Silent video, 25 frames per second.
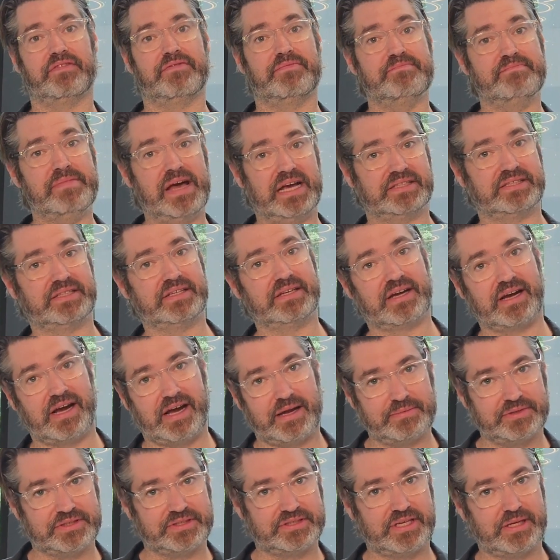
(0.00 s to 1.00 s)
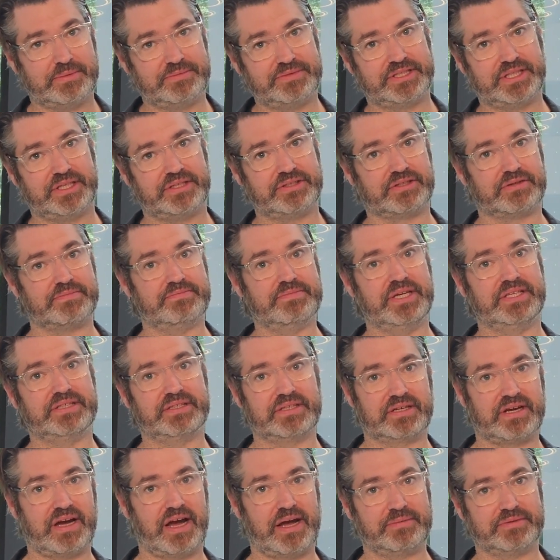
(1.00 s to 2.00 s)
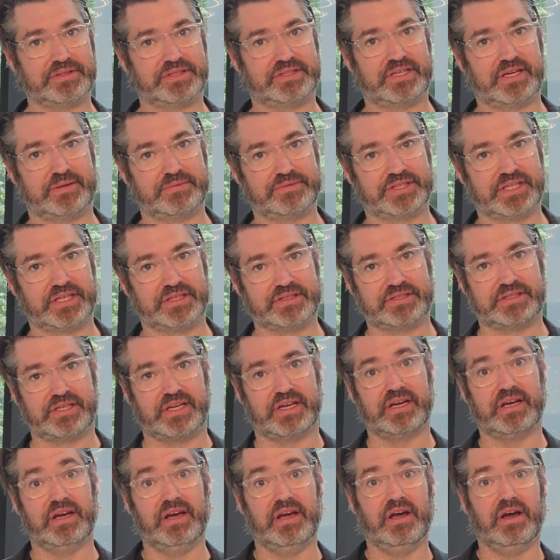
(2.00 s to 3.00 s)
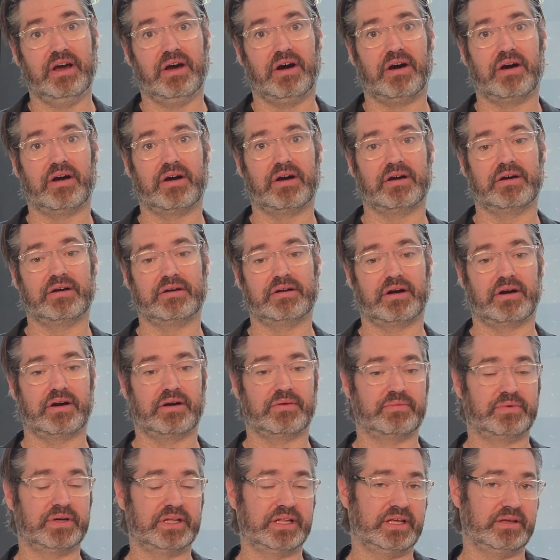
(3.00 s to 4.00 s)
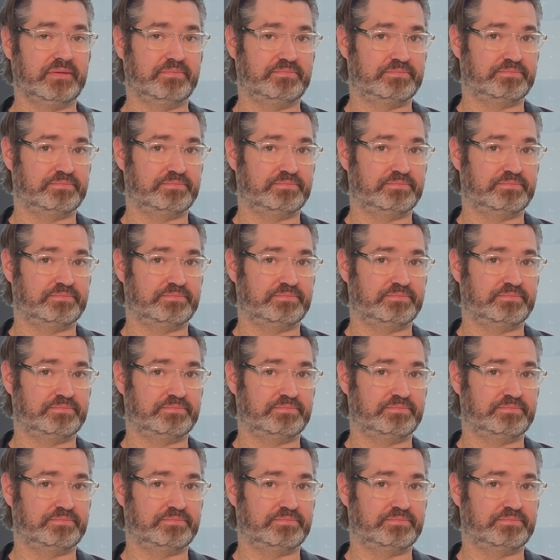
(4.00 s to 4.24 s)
have mesenchymal stem cells or mesenchymal stem cells that are really